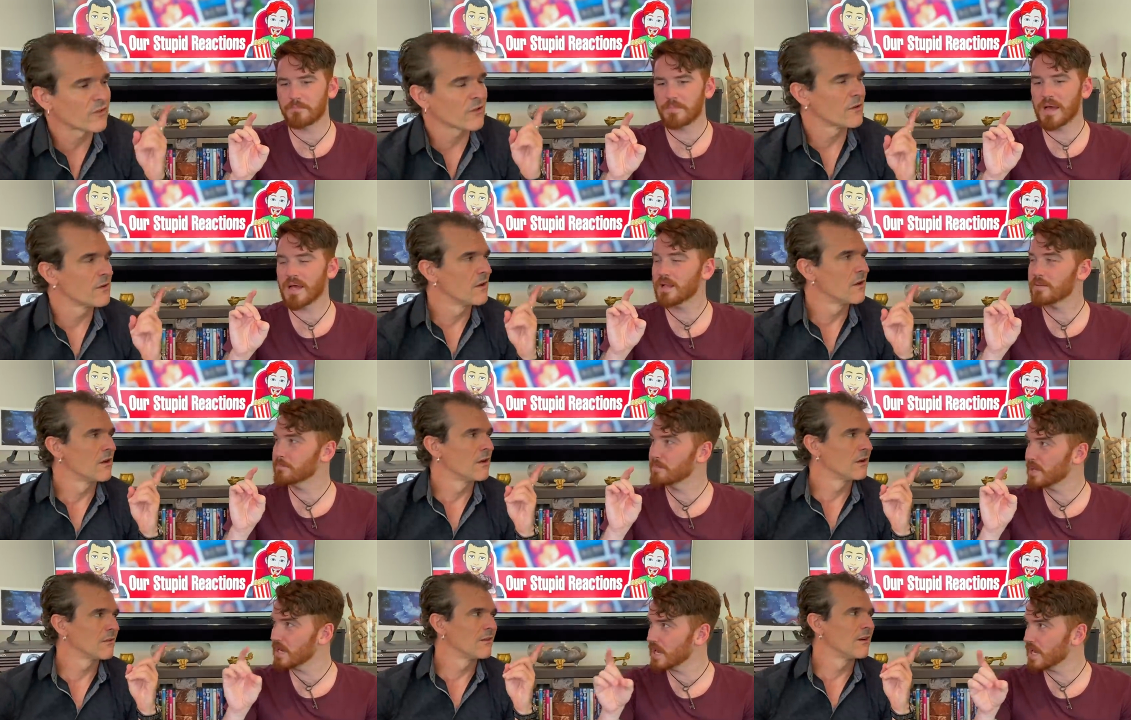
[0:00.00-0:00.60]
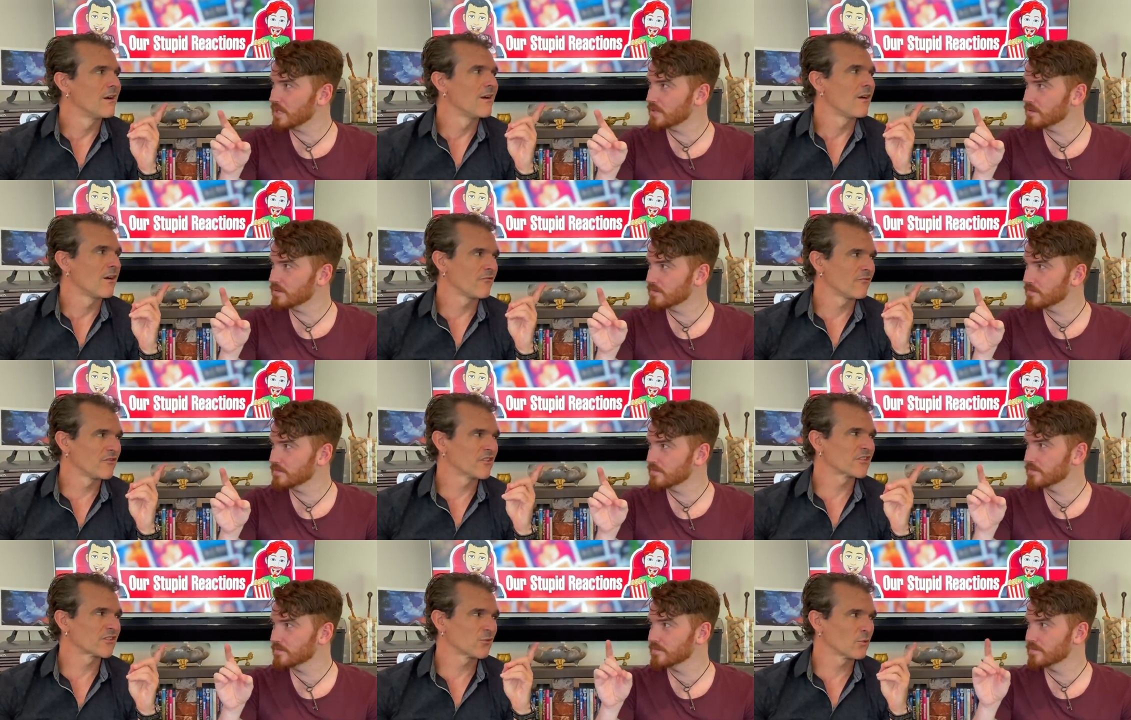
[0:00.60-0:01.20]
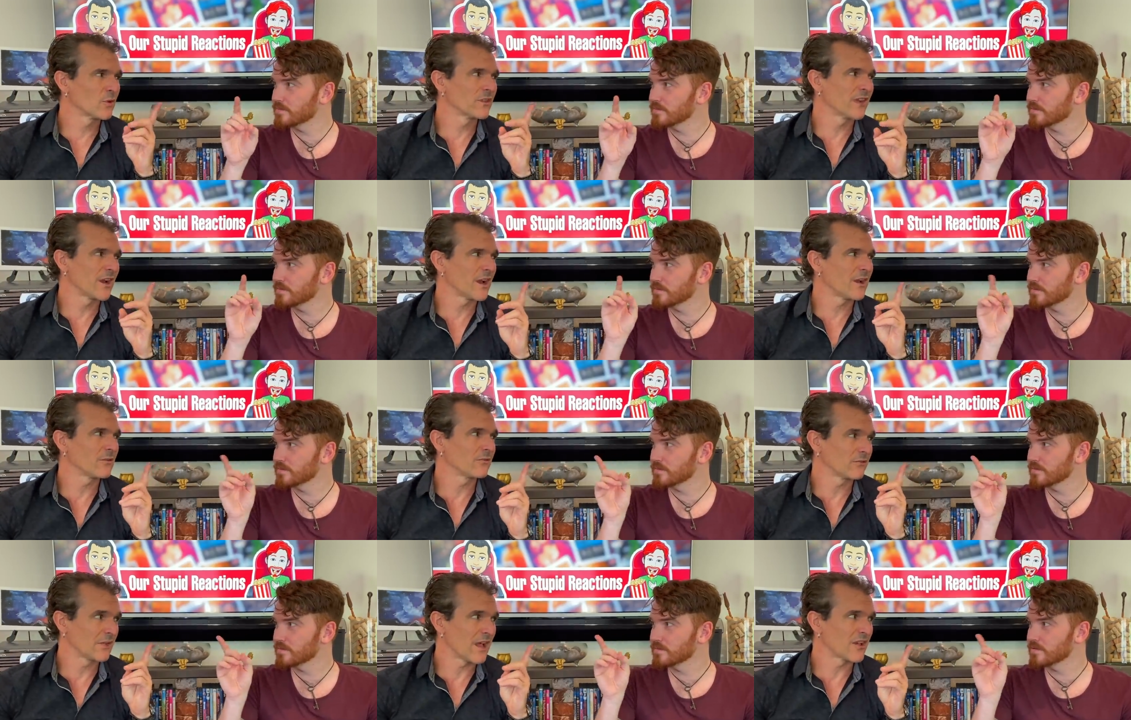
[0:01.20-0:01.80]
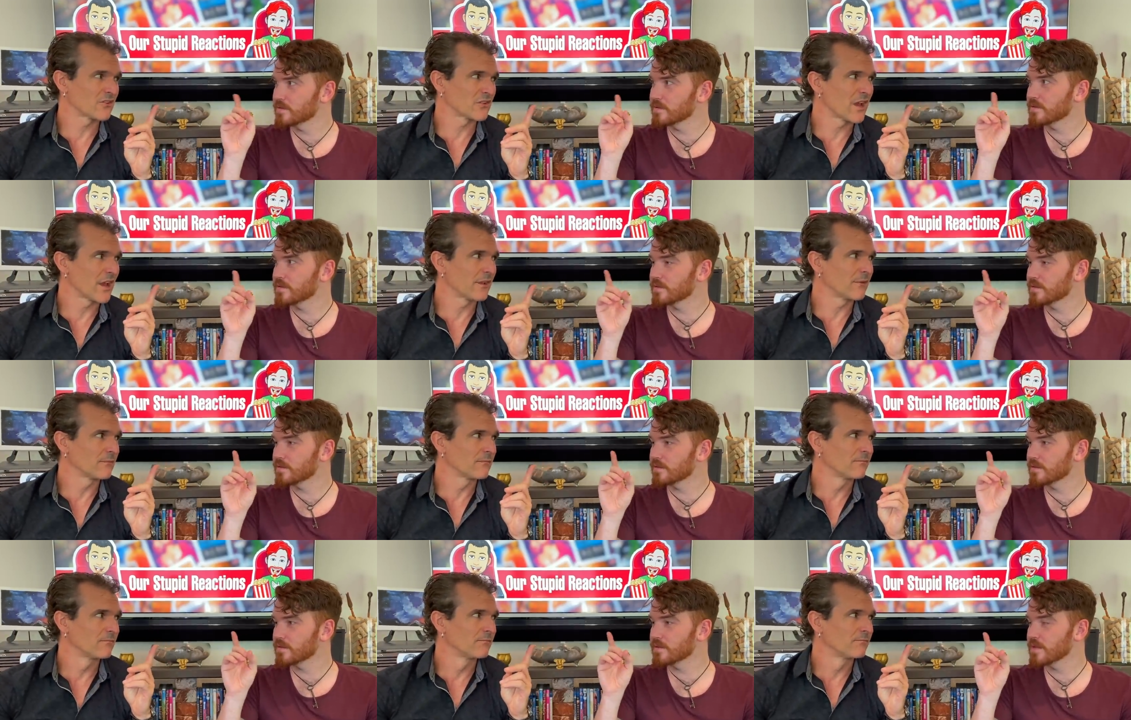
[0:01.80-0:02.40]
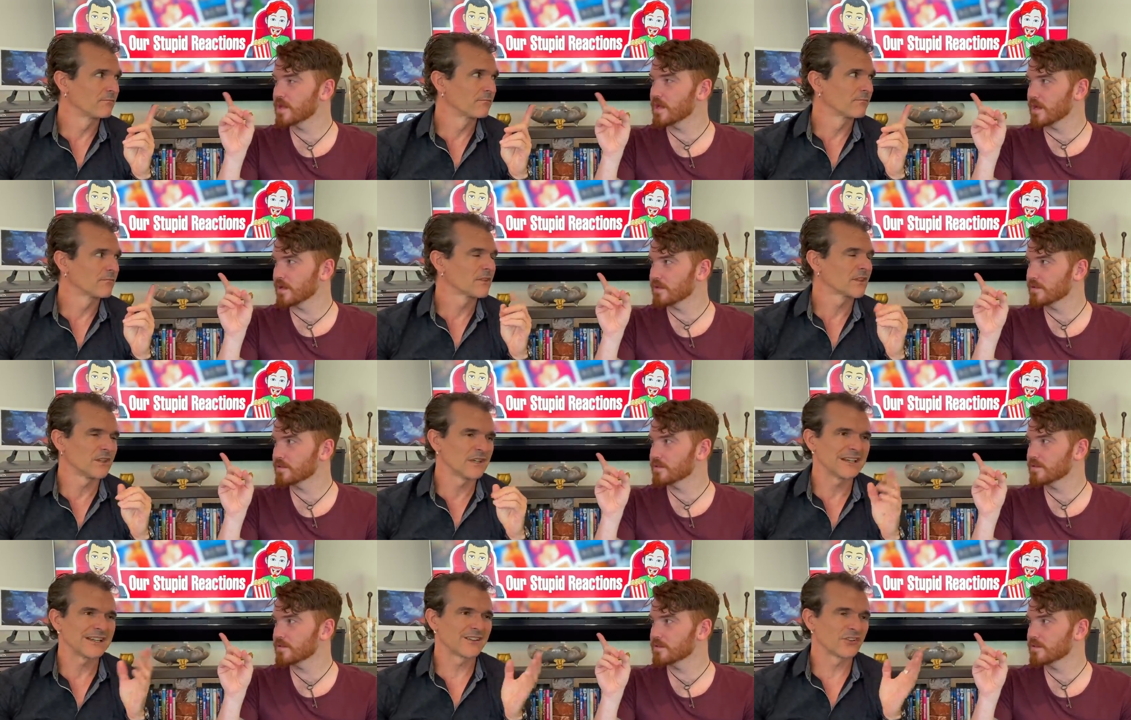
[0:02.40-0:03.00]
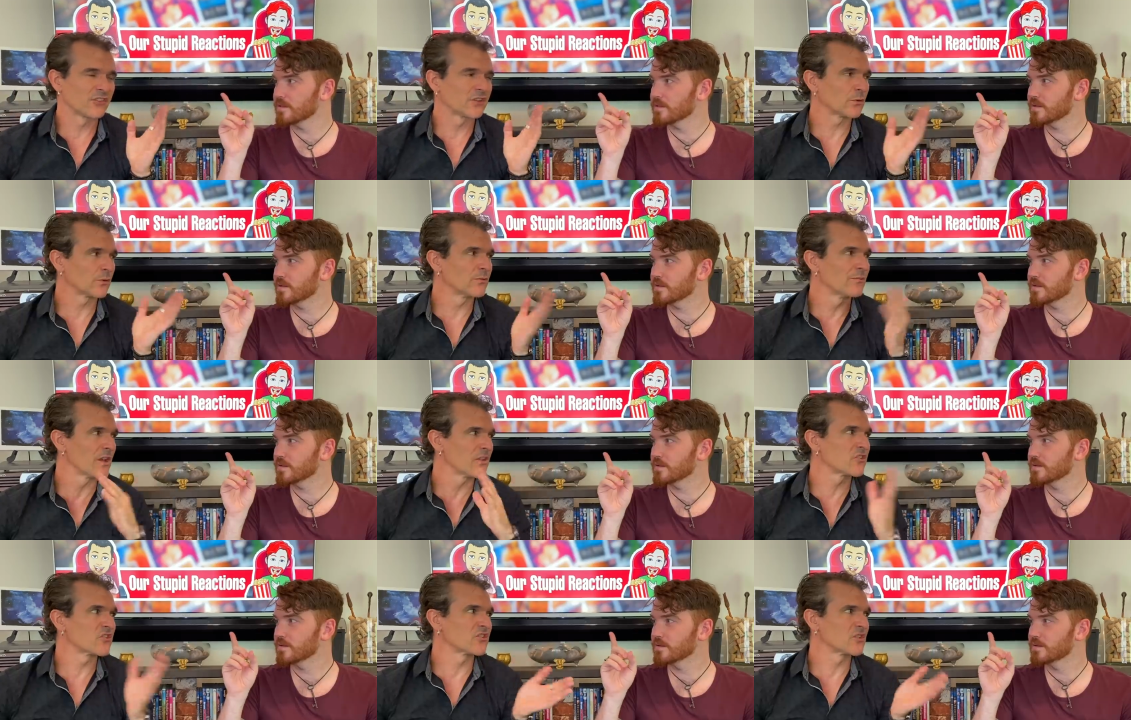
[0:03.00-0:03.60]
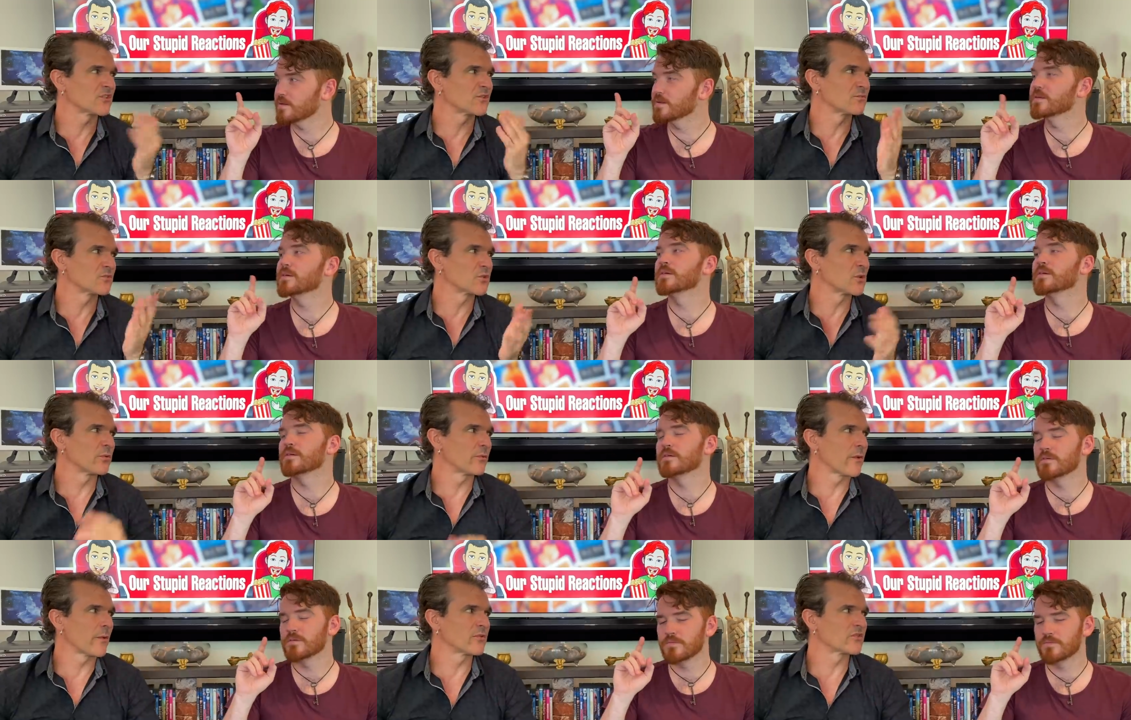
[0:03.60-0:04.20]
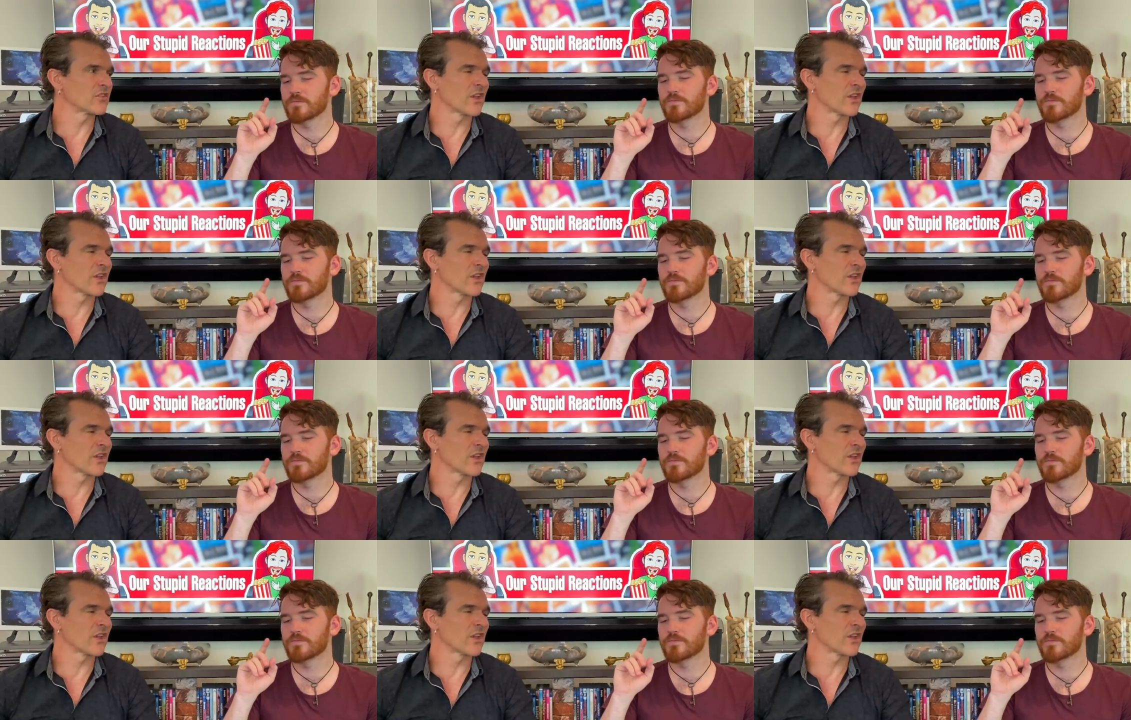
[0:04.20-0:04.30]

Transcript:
Speaker 1: Balan. This is the one I had last night. Yeah. Yeah, because there were messages from Super Babies